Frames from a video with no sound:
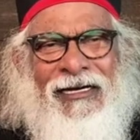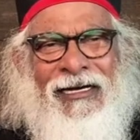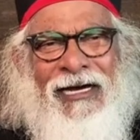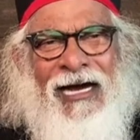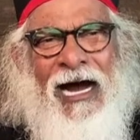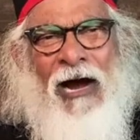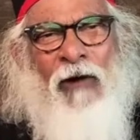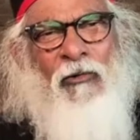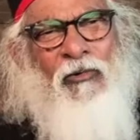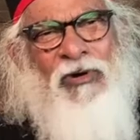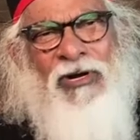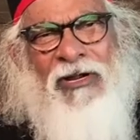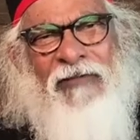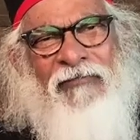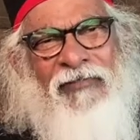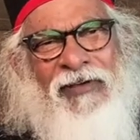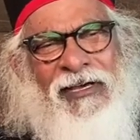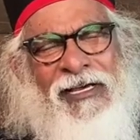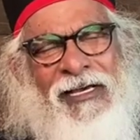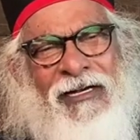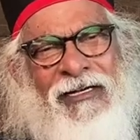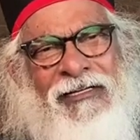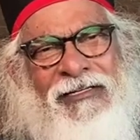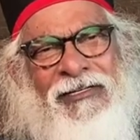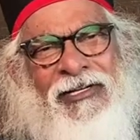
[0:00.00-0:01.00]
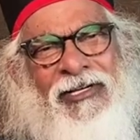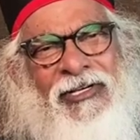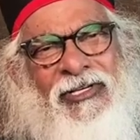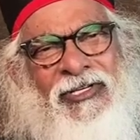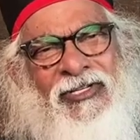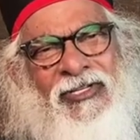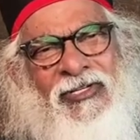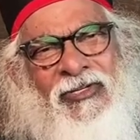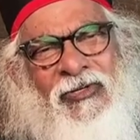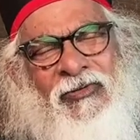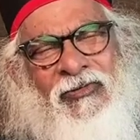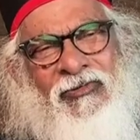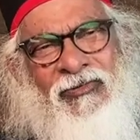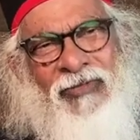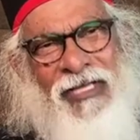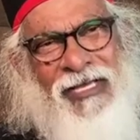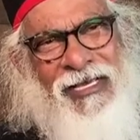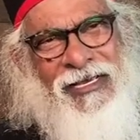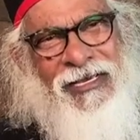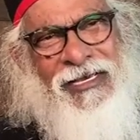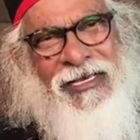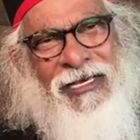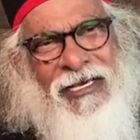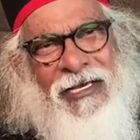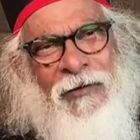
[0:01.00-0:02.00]
How difficult it is to
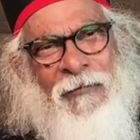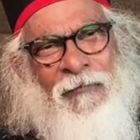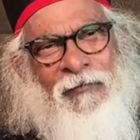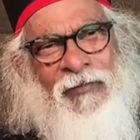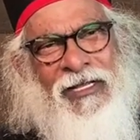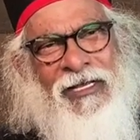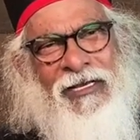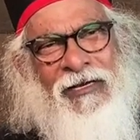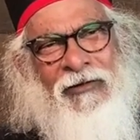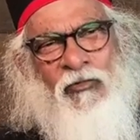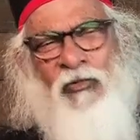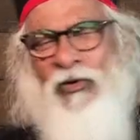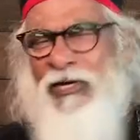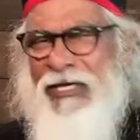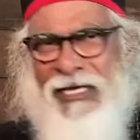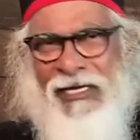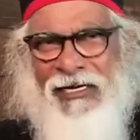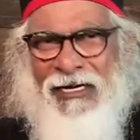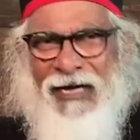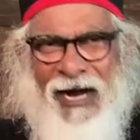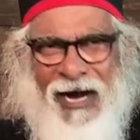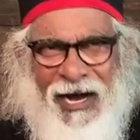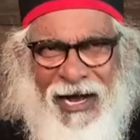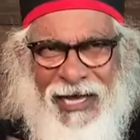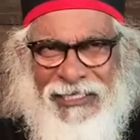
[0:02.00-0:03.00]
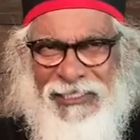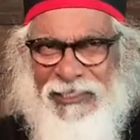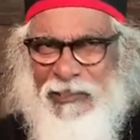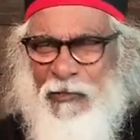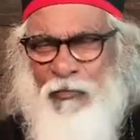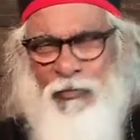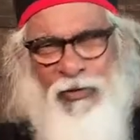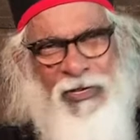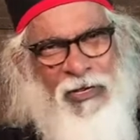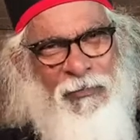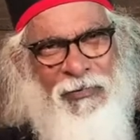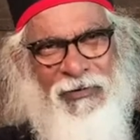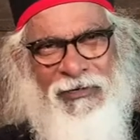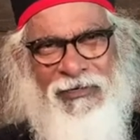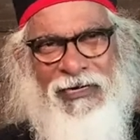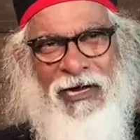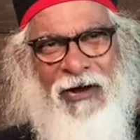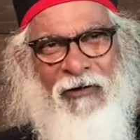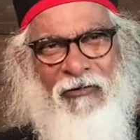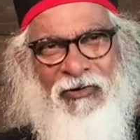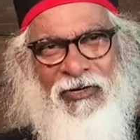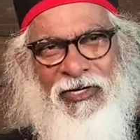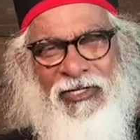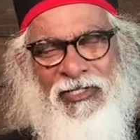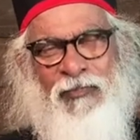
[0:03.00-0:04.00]
think. We can ask people
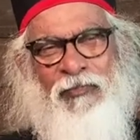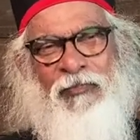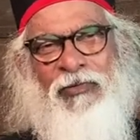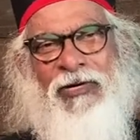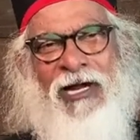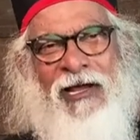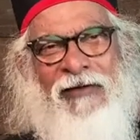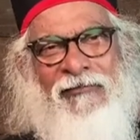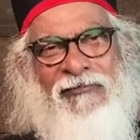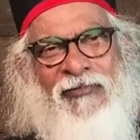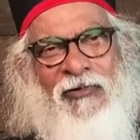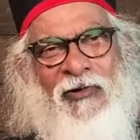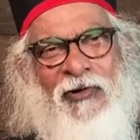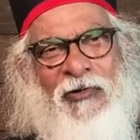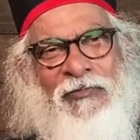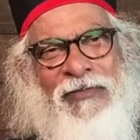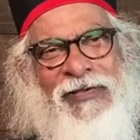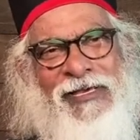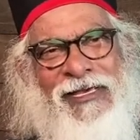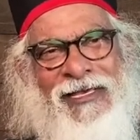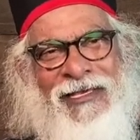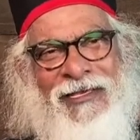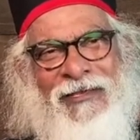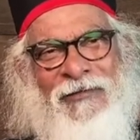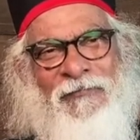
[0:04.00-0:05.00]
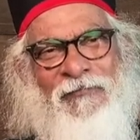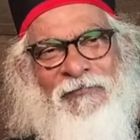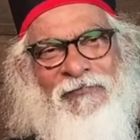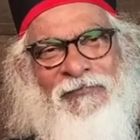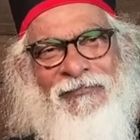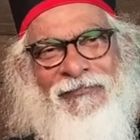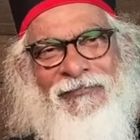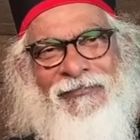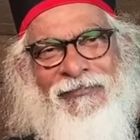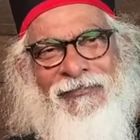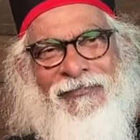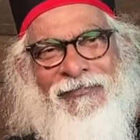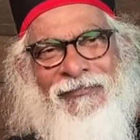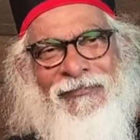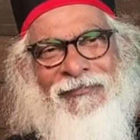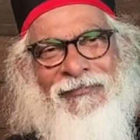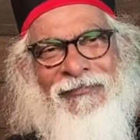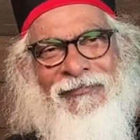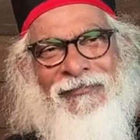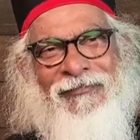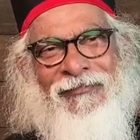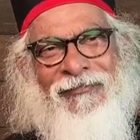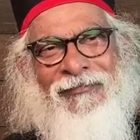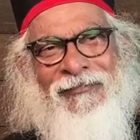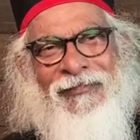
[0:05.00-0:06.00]
around us, pray for me.
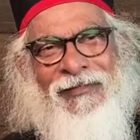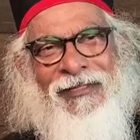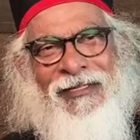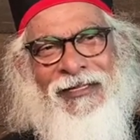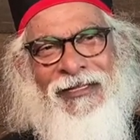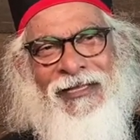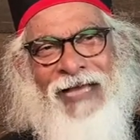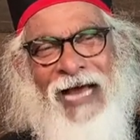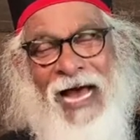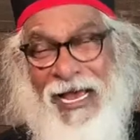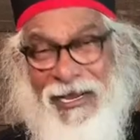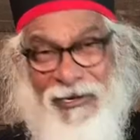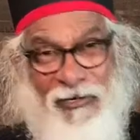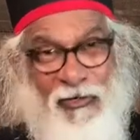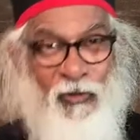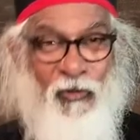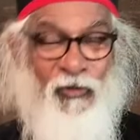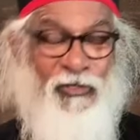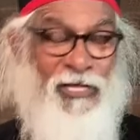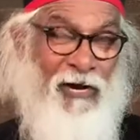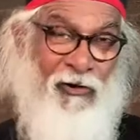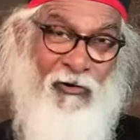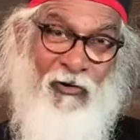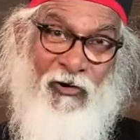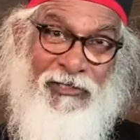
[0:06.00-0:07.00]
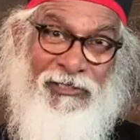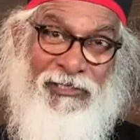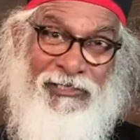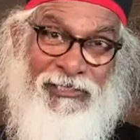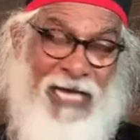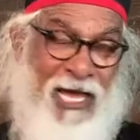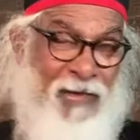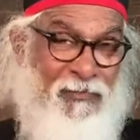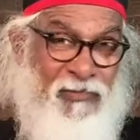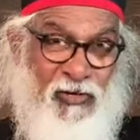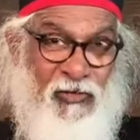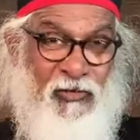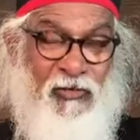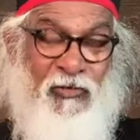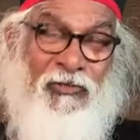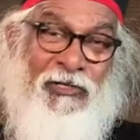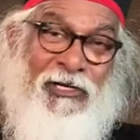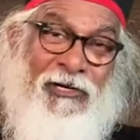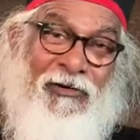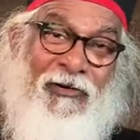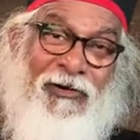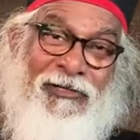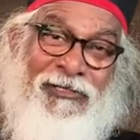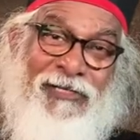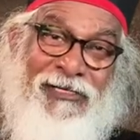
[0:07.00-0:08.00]
I do that all the time. You do that
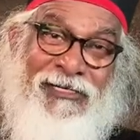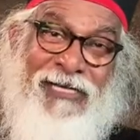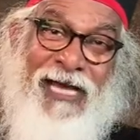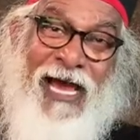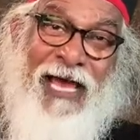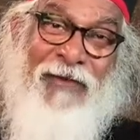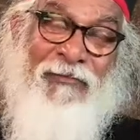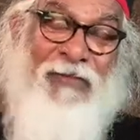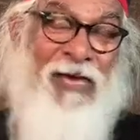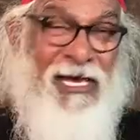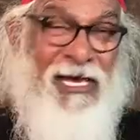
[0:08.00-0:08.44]
all the time.